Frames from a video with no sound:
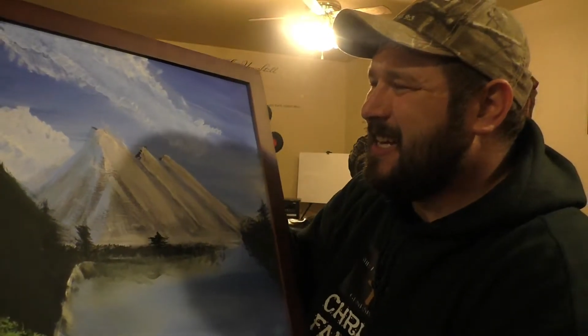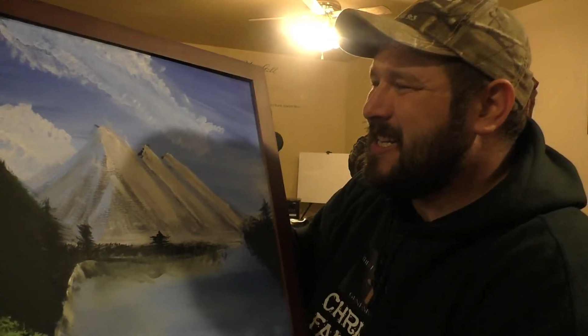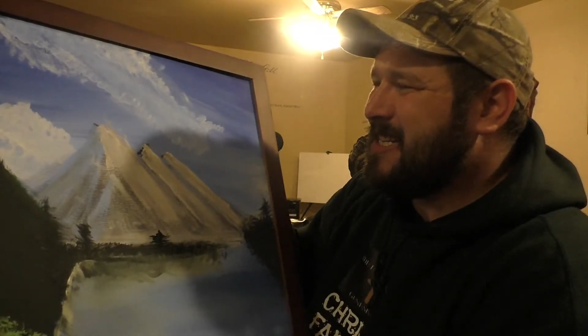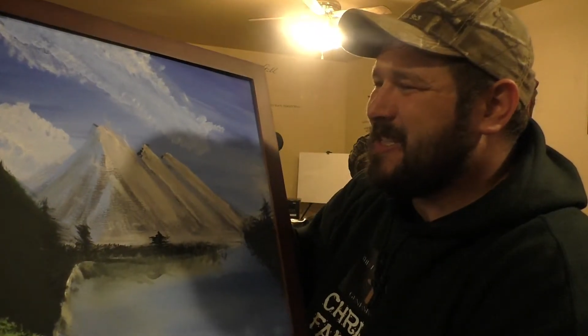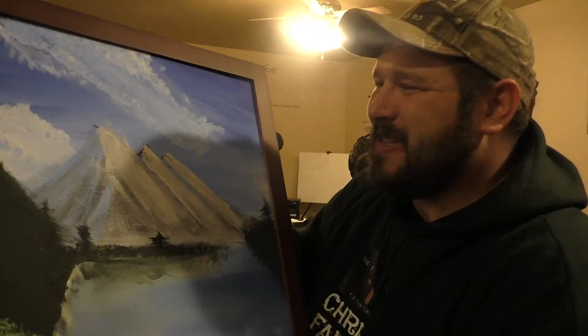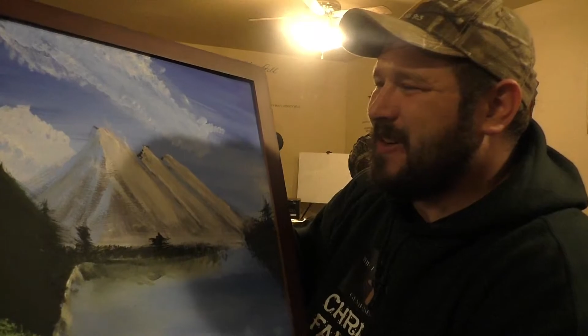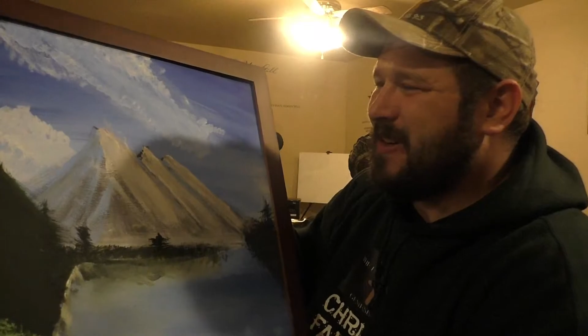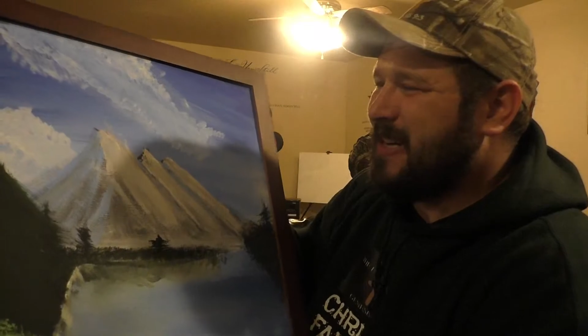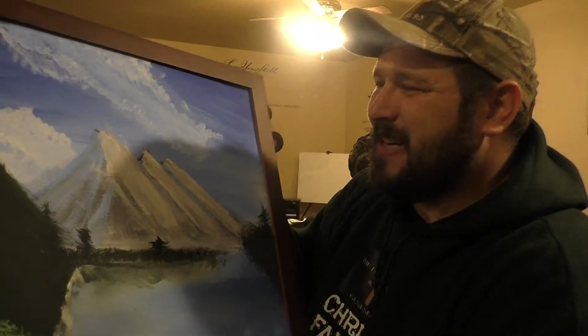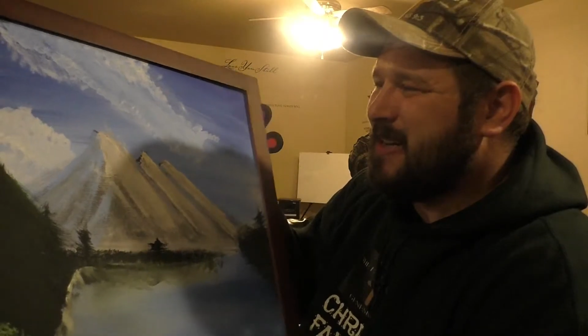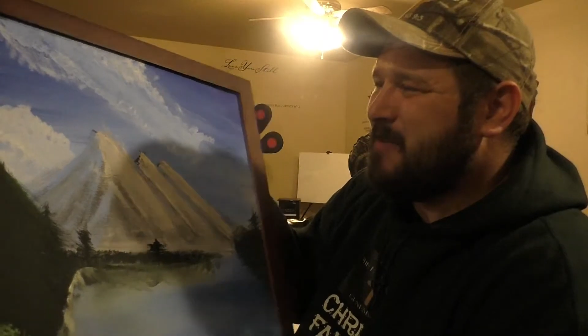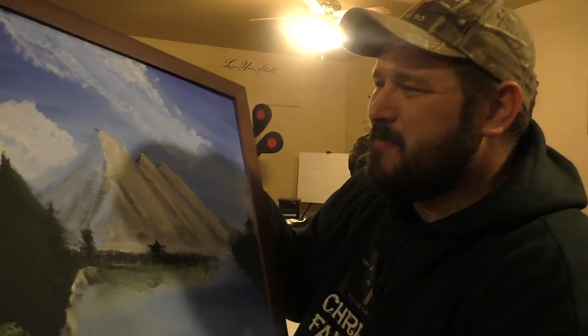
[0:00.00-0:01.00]
So,
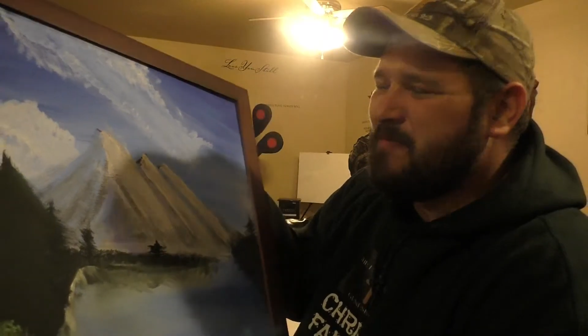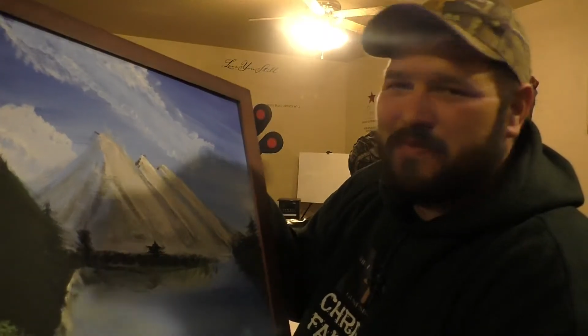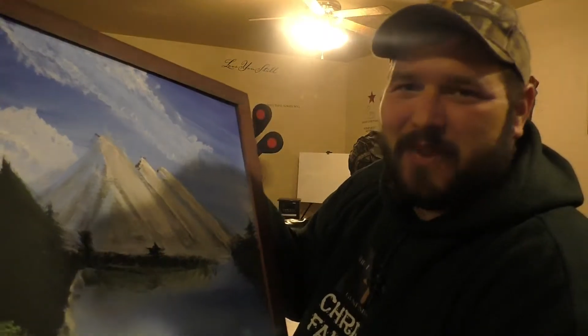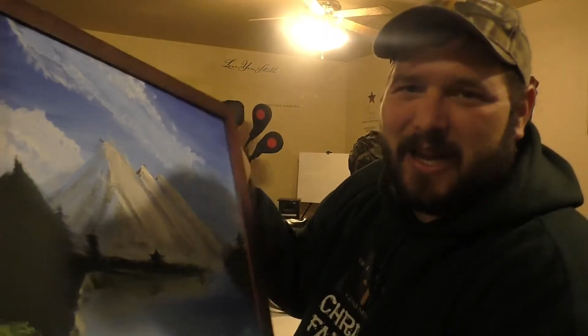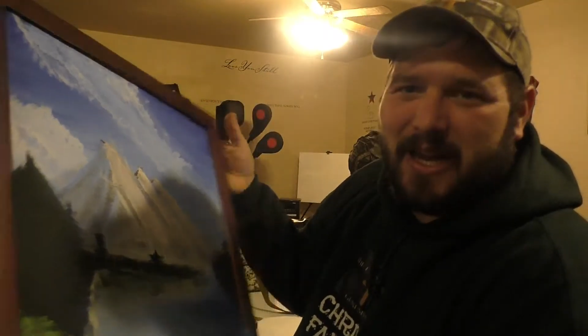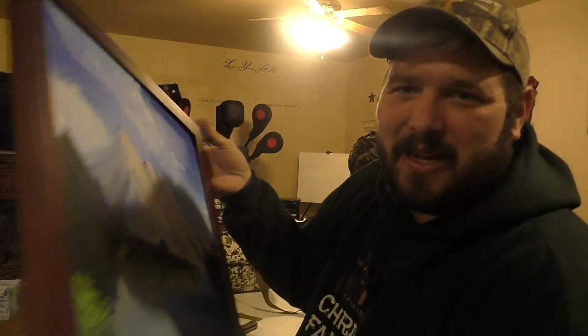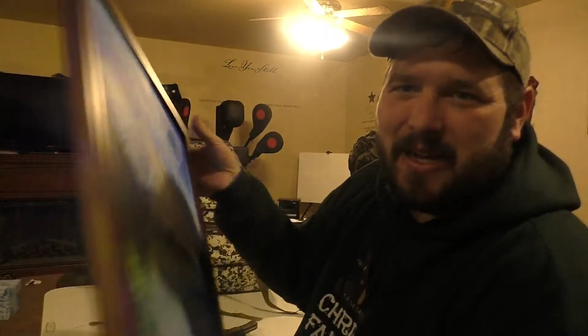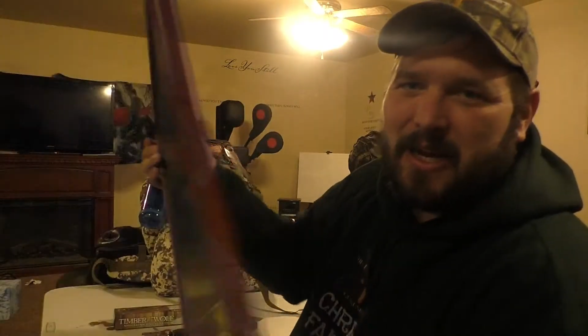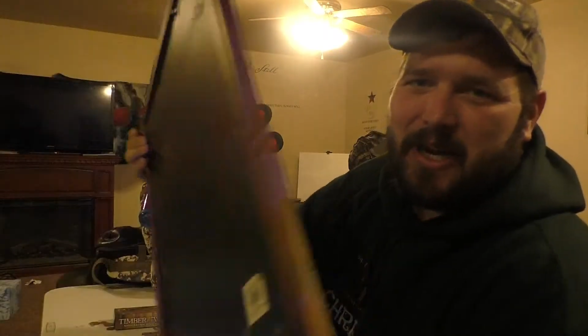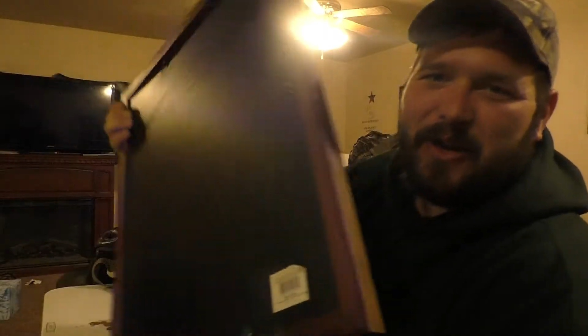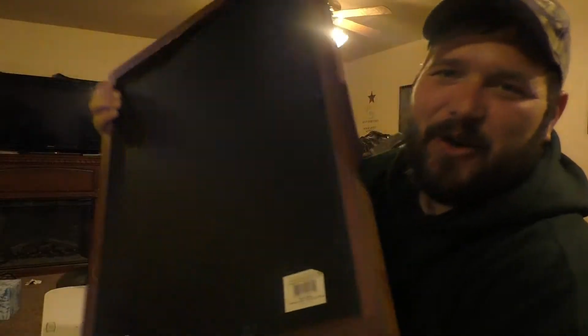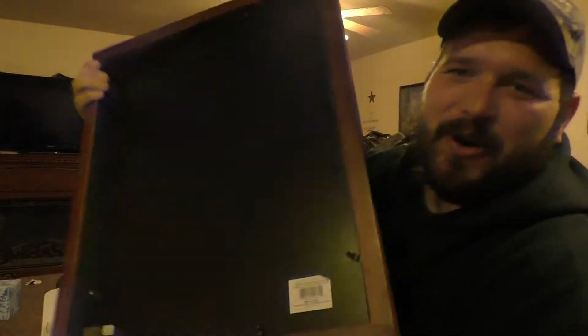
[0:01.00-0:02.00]
yeah.
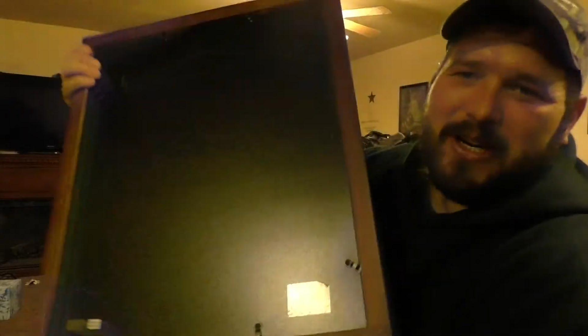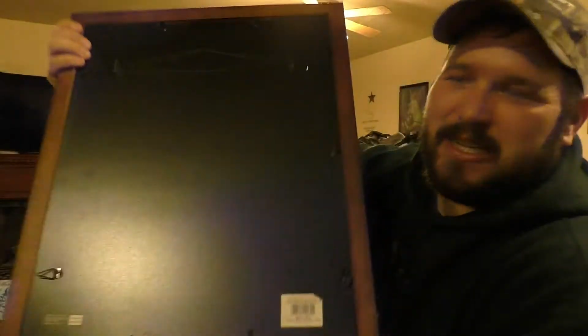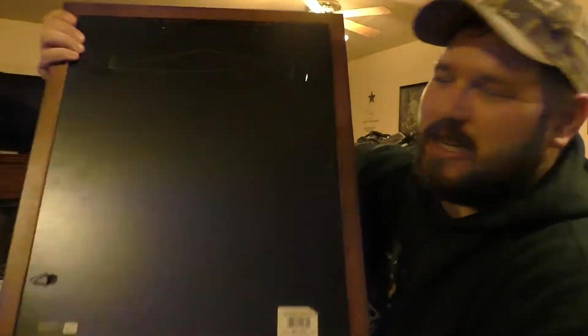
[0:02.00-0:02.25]
And of course,